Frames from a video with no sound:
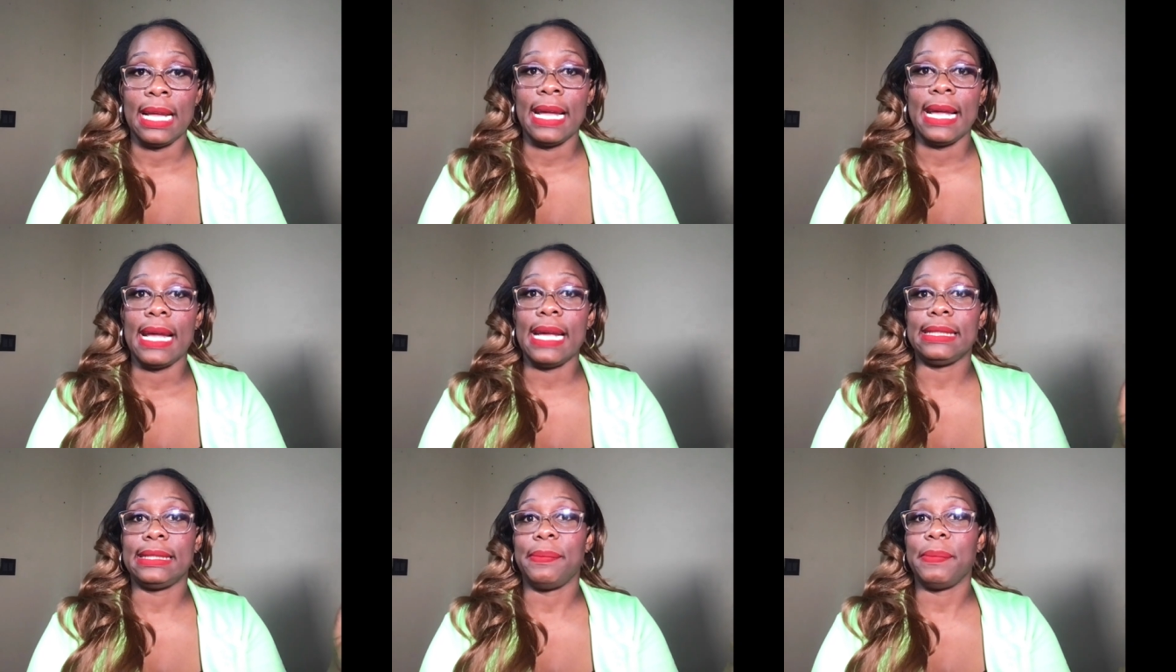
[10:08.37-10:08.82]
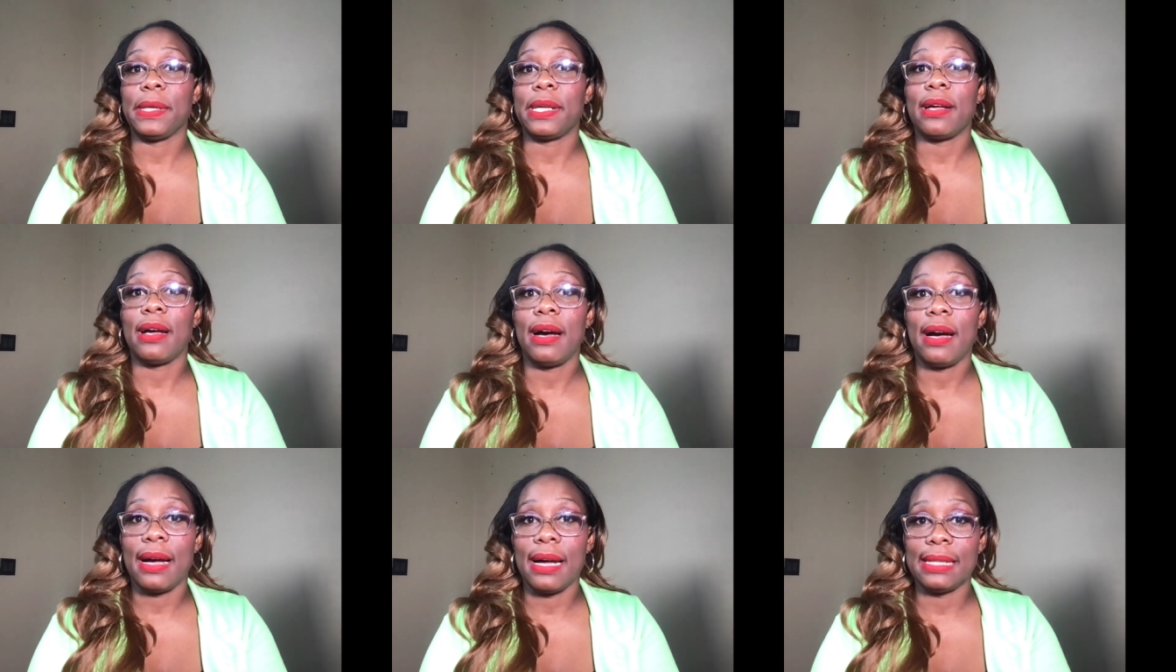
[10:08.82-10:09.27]
is it
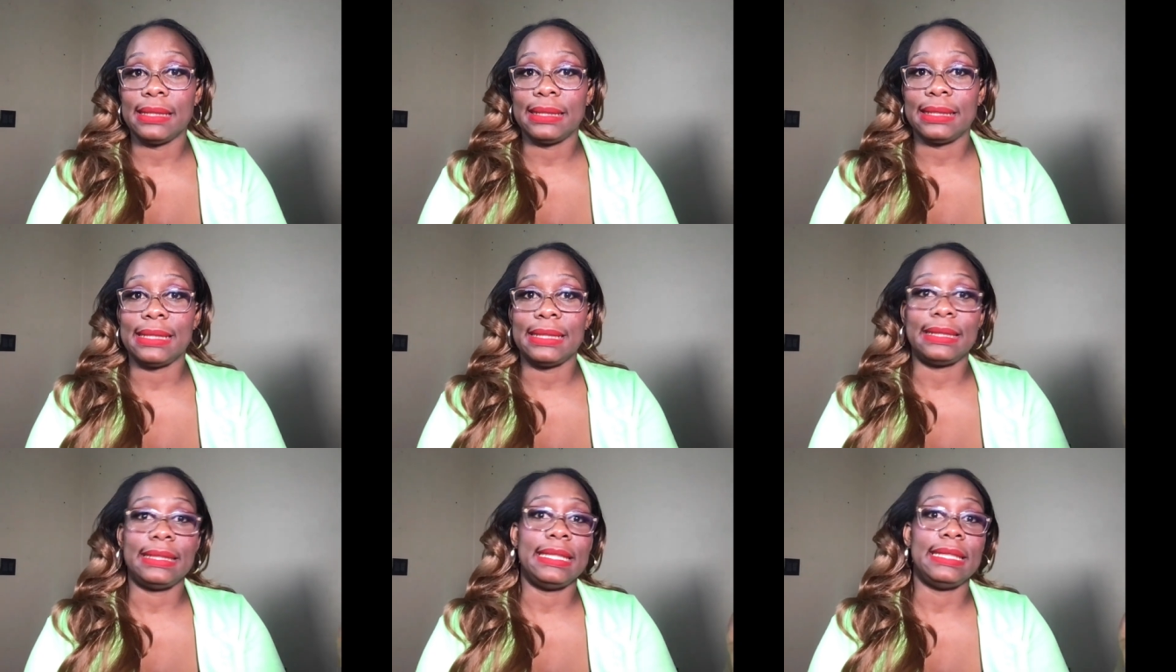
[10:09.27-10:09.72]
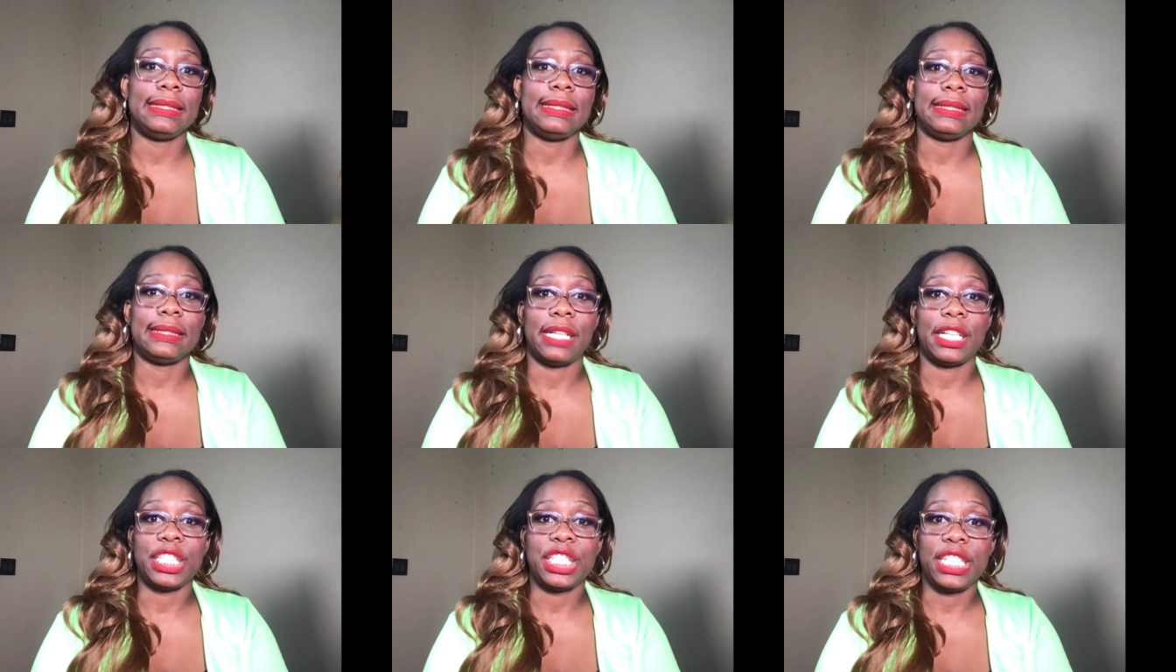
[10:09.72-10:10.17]
because the
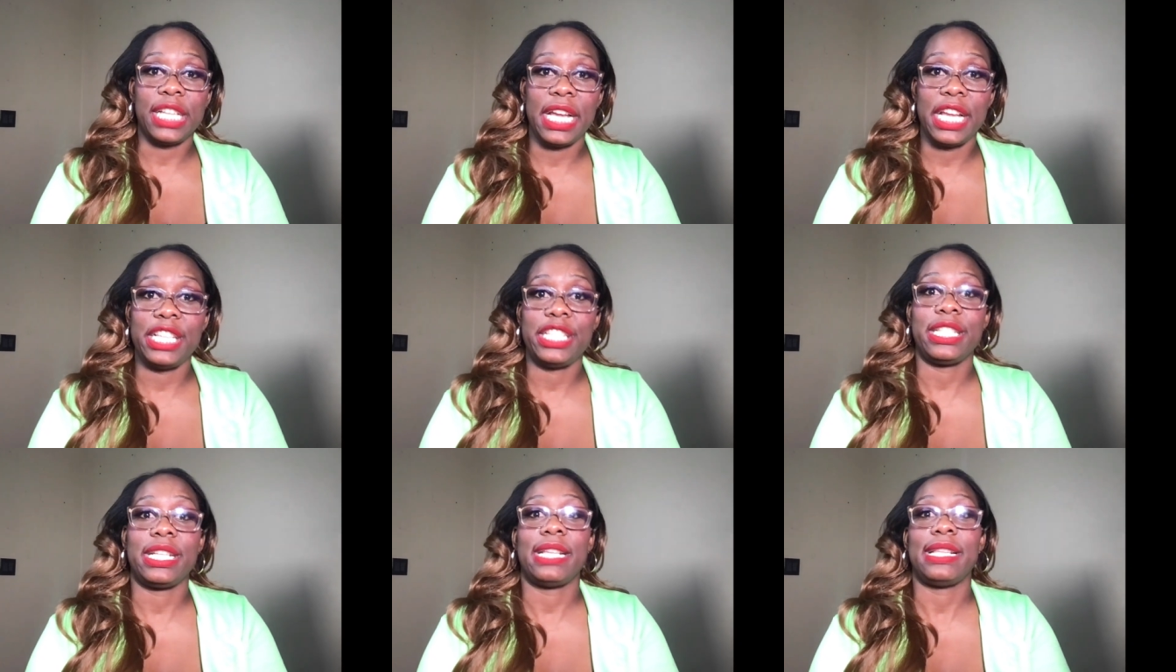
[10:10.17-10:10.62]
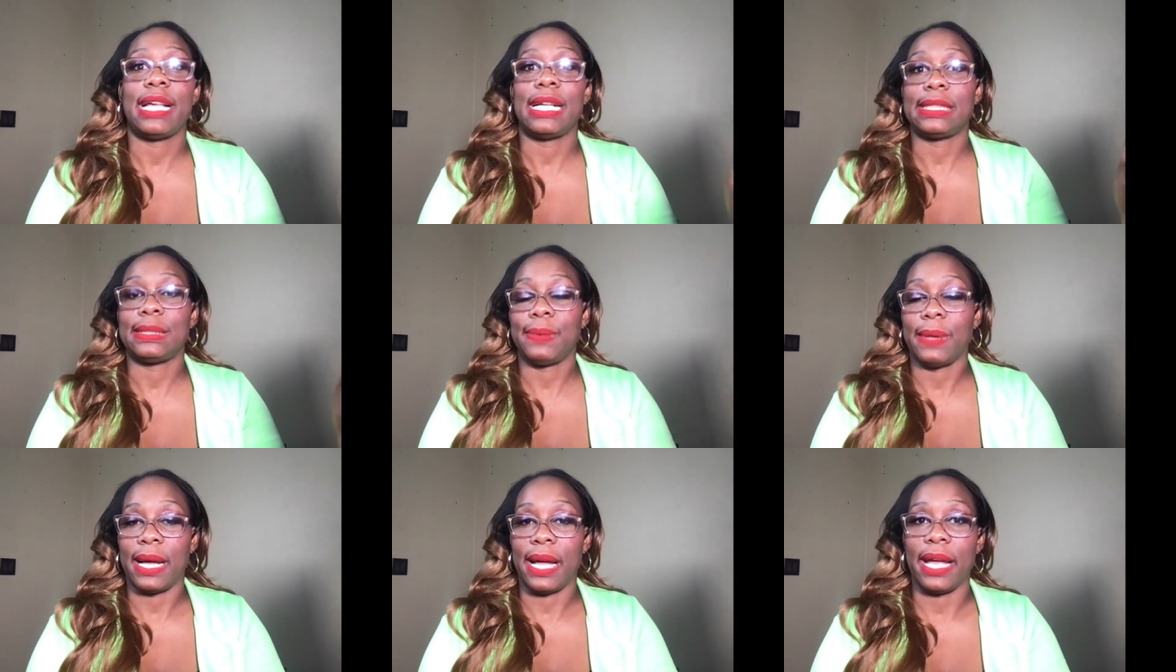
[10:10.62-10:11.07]
seasons are changing and
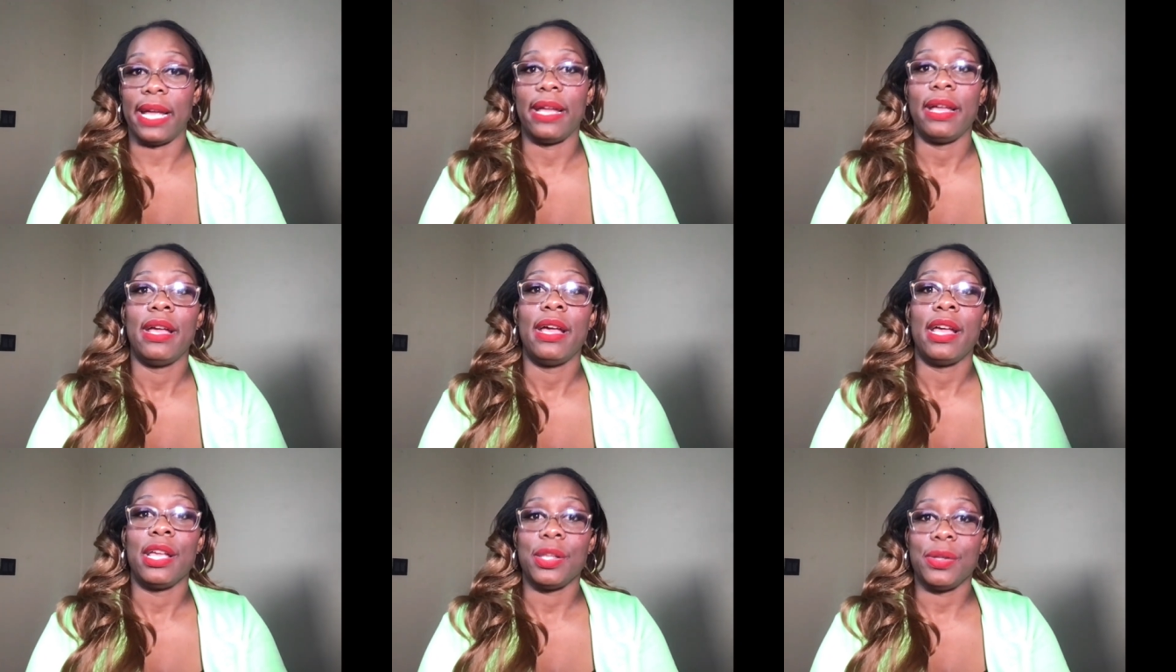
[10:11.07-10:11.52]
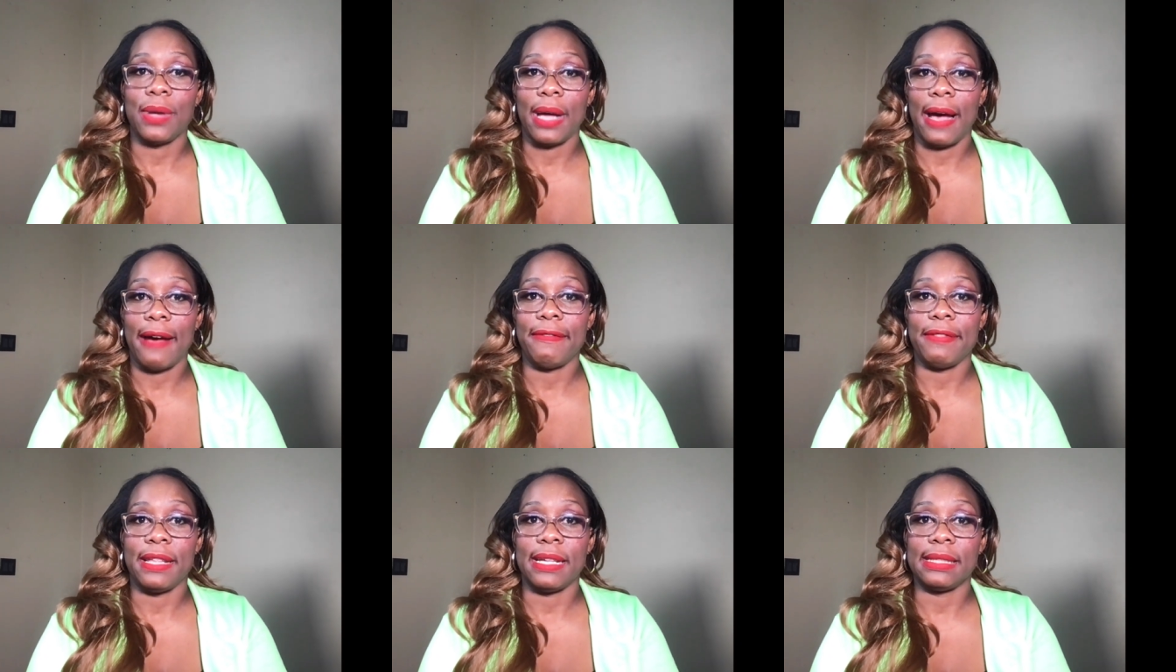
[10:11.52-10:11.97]
that's why you
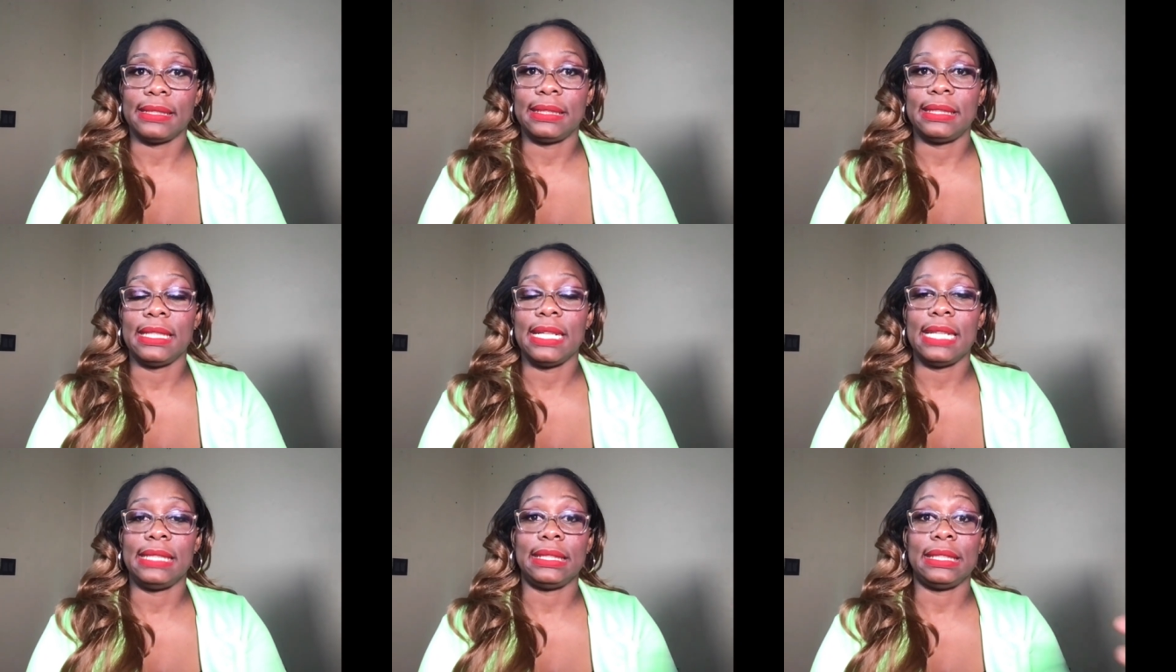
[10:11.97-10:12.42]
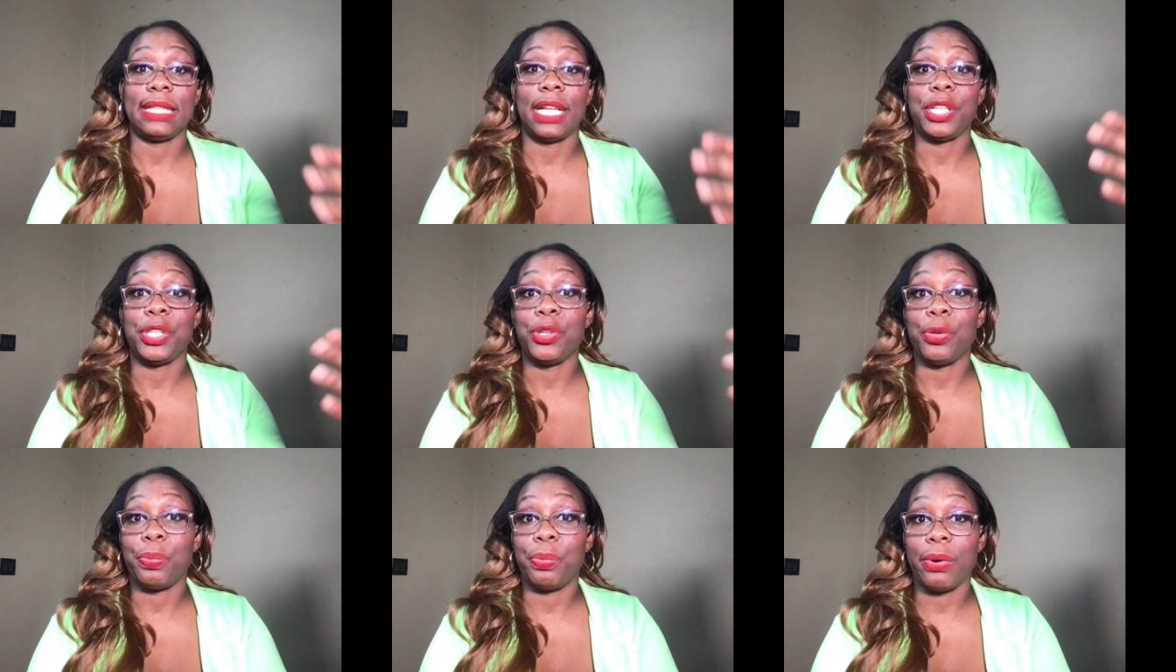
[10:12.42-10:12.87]
have this? Is it a
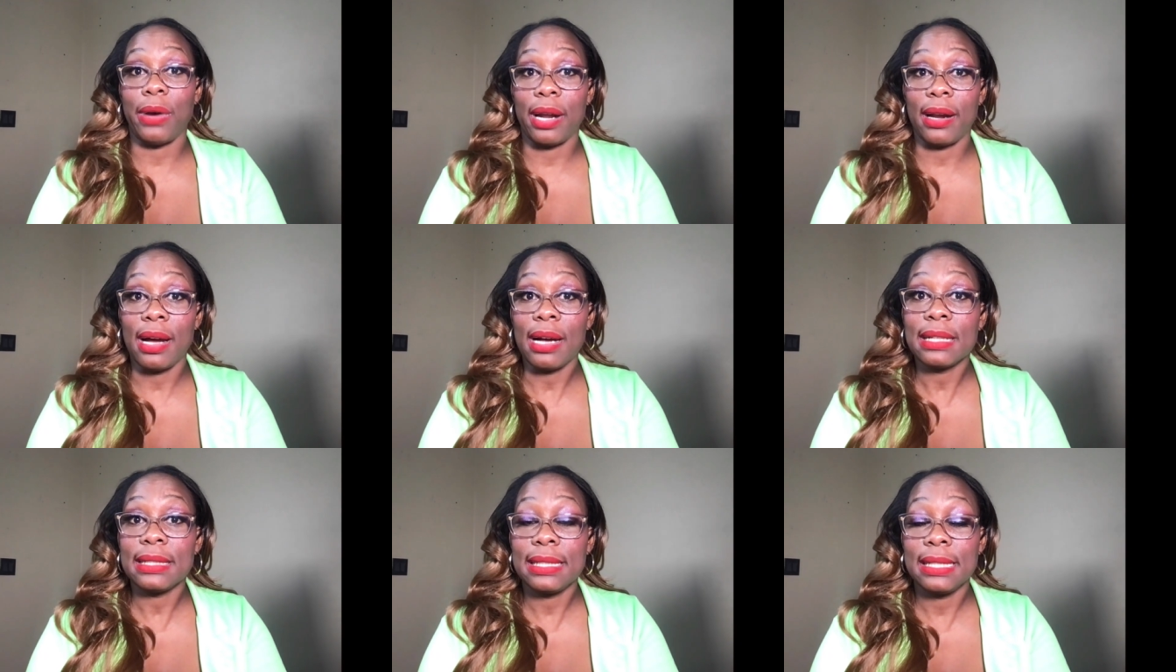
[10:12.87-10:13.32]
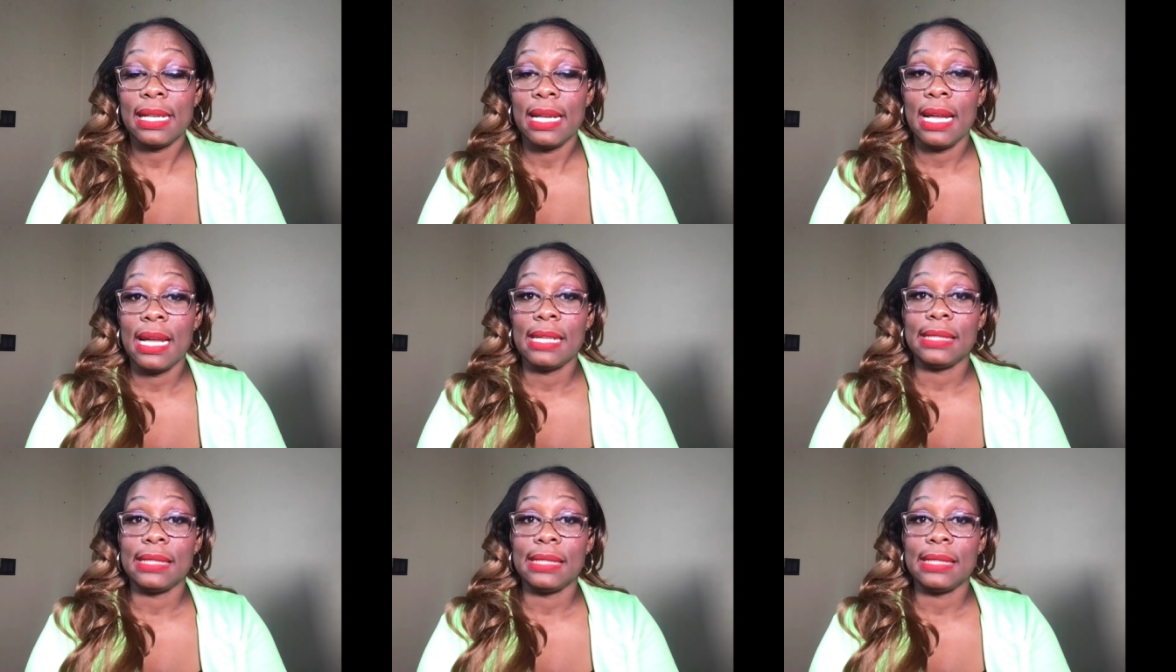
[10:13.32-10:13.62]
new product?